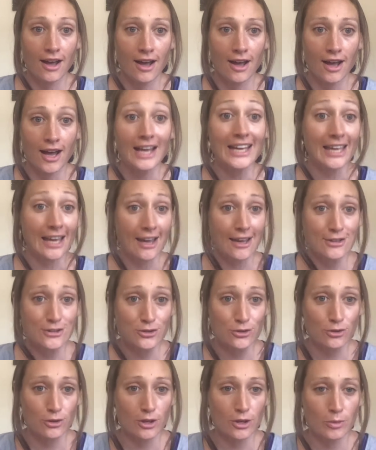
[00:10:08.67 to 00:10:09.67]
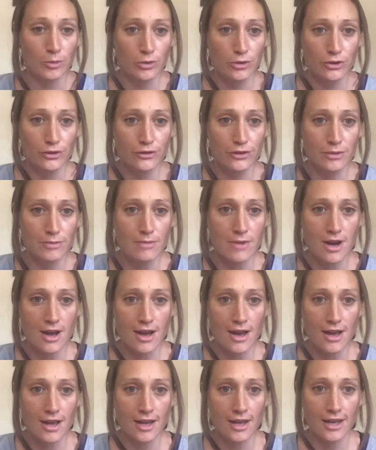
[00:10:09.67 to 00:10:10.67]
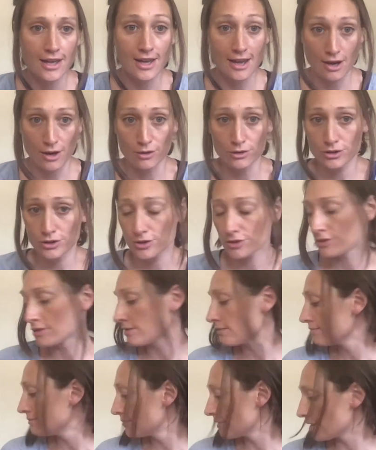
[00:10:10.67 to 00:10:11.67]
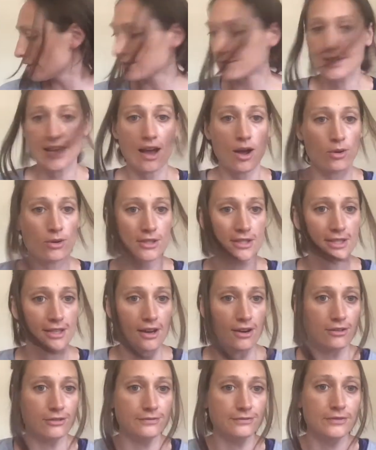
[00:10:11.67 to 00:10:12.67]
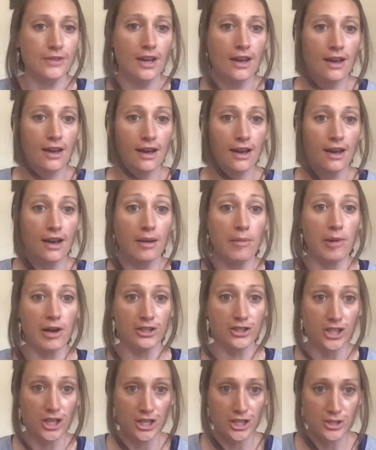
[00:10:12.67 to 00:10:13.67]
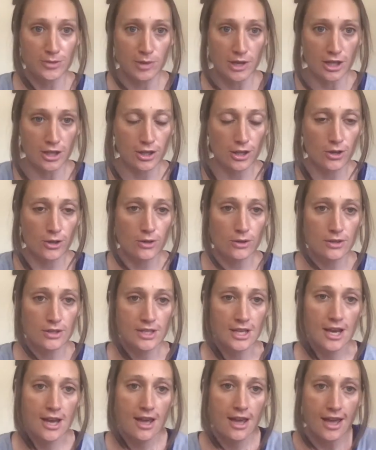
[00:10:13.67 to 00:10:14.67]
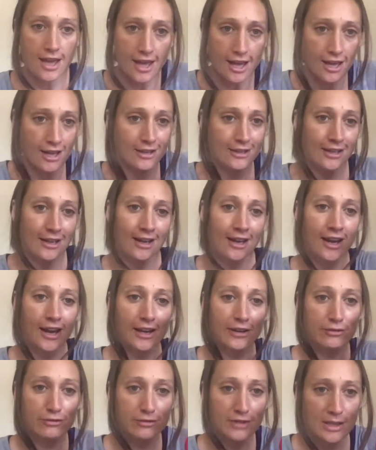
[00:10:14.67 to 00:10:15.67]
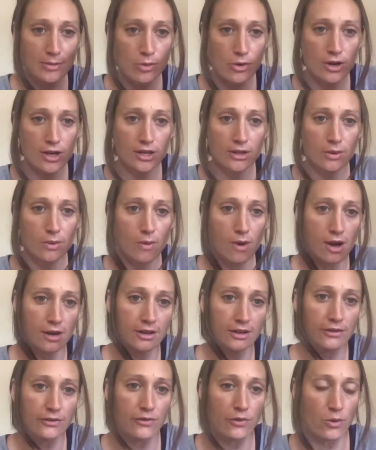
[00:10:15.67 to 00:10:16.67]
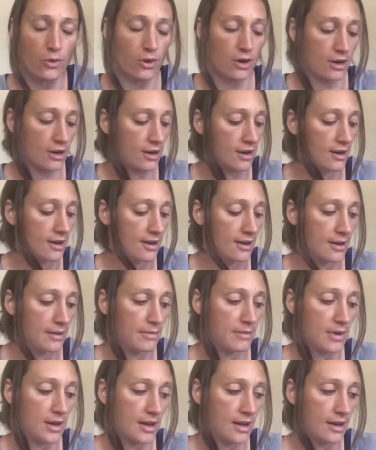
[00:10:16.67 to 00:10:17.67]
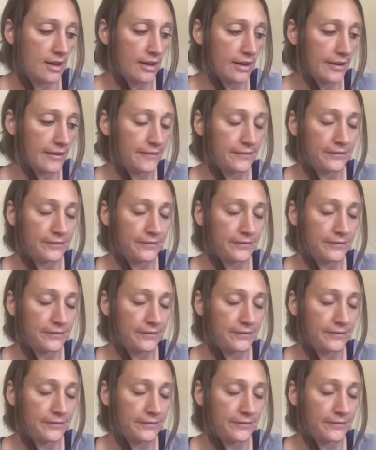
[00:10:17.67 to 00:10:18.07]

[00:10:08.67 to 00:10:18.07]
I castor oil proofed my couch, or towels down. I changed my clothes, and I've reboiled the water for my